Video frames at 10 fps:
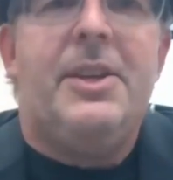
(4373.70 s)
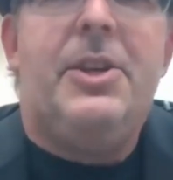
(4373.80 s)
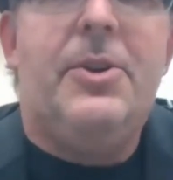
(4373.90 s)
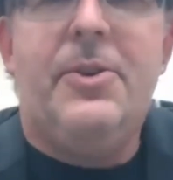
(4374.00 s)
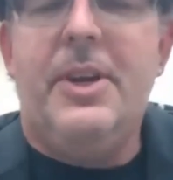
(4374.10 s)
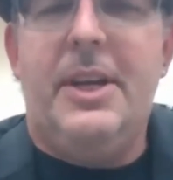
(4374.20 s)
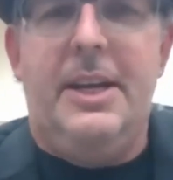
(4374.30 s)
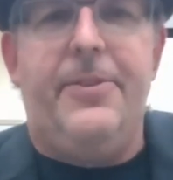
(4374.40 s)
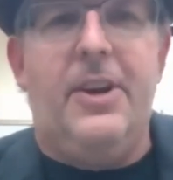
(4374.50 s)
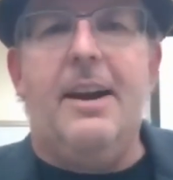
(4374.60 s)
you
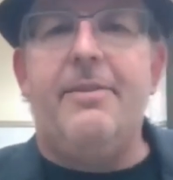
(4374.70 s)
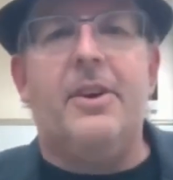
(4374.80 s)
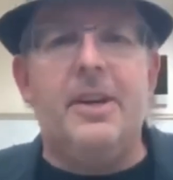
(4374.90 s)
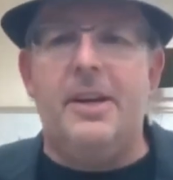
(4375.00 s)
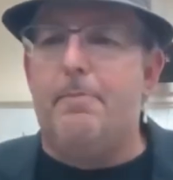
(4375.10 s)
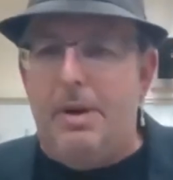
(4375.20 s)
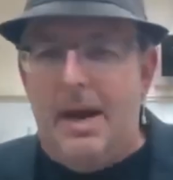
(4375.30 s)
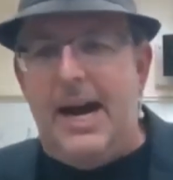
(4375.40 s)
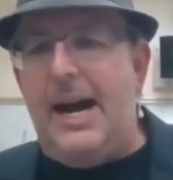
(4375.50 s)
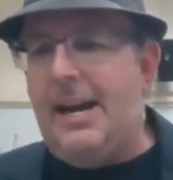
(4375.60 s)
if you're ever going to
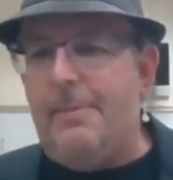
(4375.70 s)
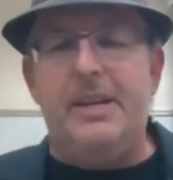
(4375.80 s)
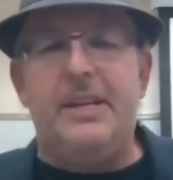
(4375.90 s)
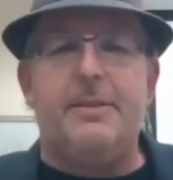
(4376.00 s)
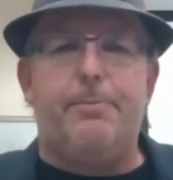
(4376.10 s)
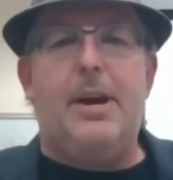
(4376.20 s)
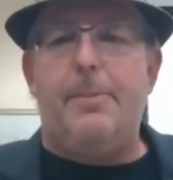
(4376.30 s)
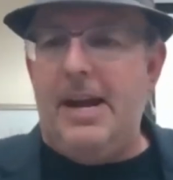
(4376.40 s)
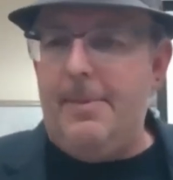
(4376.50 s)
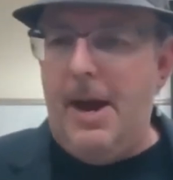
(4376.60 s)
buy a piece of
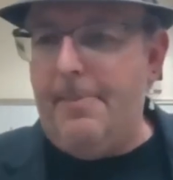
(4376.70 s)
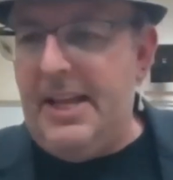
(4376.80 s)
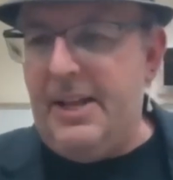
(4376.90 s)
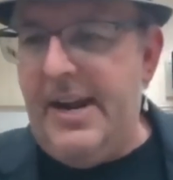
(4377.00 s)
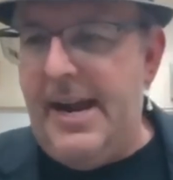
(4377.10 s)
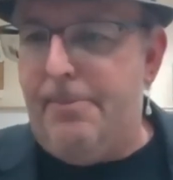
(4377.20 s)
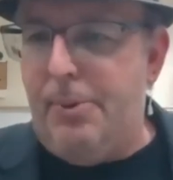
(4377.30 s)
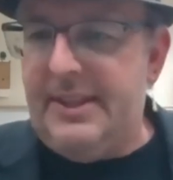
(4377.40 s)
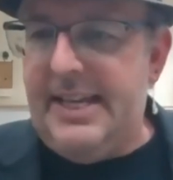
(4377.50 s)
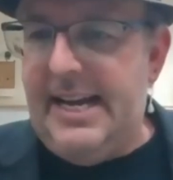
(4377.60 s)
property I, I, by the way i
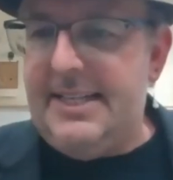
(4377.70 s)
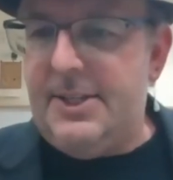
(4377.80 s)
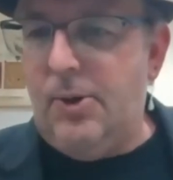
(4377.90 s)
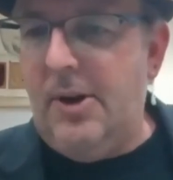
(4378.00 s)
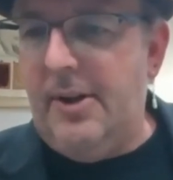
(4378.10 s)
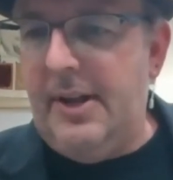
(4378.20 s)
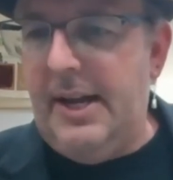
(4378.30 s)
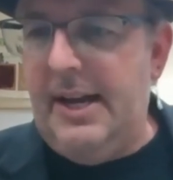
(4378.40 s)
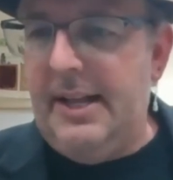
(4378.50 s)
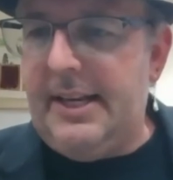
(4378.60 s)
put that soil
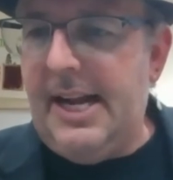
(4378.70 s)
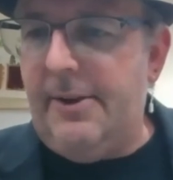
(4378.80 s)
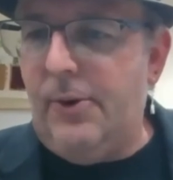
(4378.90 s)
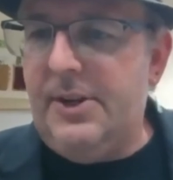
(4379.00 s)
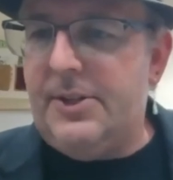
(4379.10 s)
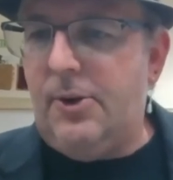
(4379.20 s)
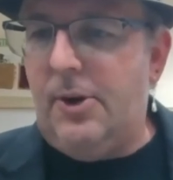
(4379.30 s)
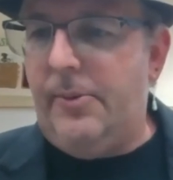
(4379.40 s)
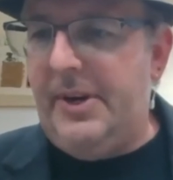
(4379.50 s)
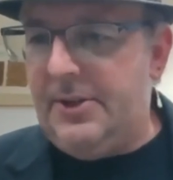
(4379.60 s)
uh, the california
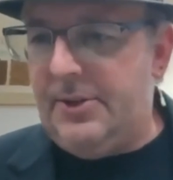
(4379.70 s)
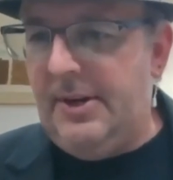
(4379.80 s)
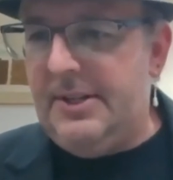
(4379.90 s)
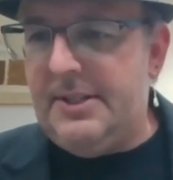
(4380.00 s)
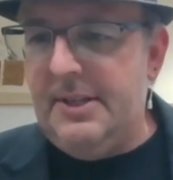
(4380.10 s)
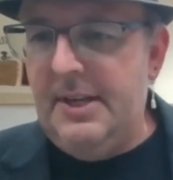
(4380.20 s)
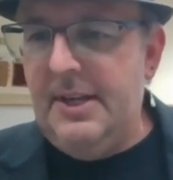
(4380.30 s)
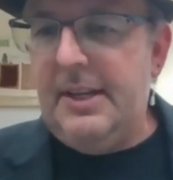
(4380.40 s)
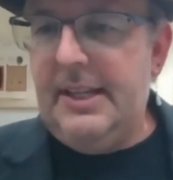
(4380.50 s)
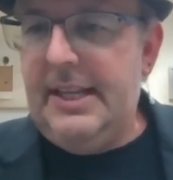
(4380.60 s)
soil resource
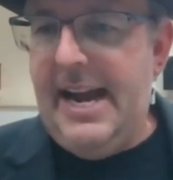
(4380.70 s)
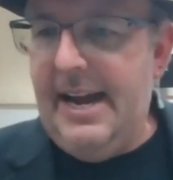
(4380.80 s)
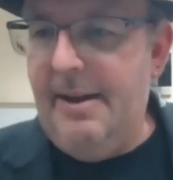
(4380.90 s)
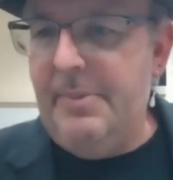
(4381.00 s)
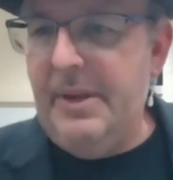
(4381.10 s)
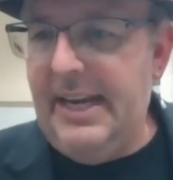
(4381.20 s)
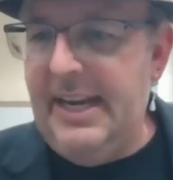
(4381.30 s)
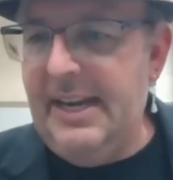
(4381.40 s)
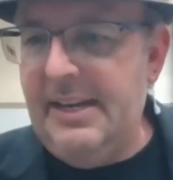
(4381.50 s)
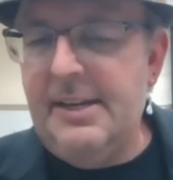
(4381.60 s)
lab
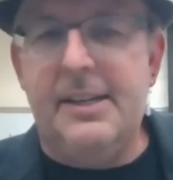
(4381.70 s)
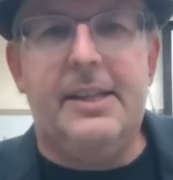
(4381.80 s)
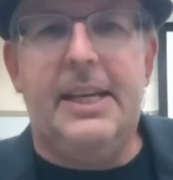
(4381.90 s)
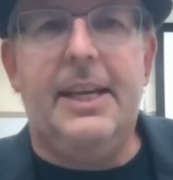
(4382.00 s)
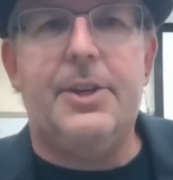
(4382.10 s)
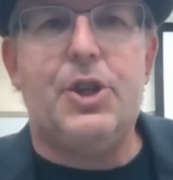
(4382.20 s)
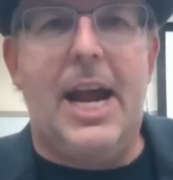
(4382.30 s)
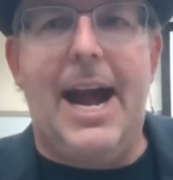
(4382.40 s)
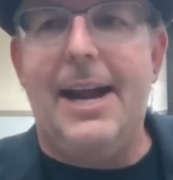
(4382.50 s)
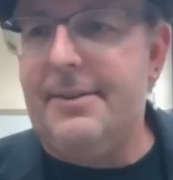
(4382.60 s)
in the
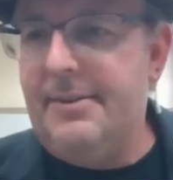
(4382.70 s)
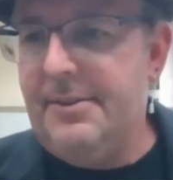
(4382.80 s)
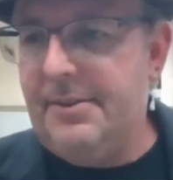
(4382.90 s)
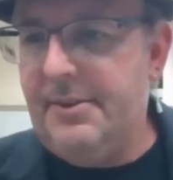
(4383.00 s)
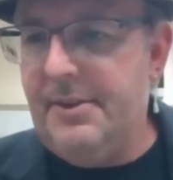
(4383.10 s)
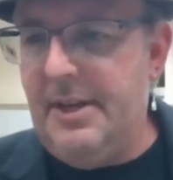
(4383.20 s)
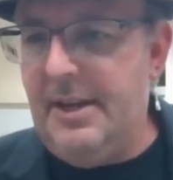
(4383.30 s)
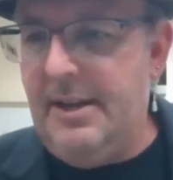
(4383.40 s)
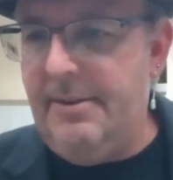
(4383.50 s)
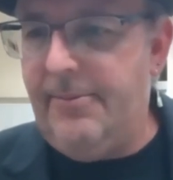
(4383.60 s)
chat uh,